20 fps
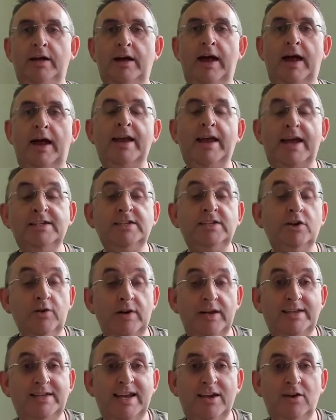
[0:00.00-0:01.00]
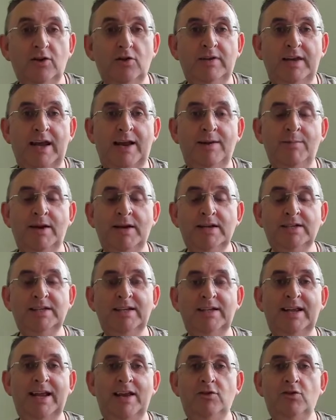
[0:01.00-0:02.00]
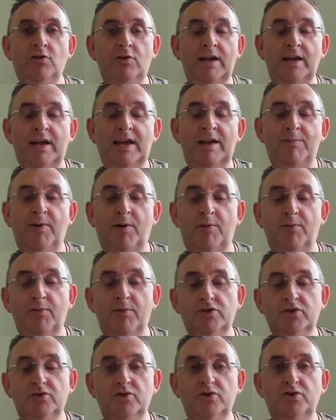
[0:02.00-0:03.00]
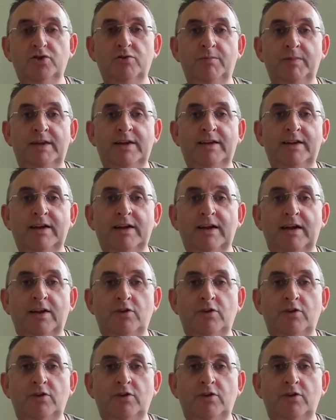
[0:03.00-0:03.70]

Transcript: Is it going to take you 10 minutes a day and you can keep up your social media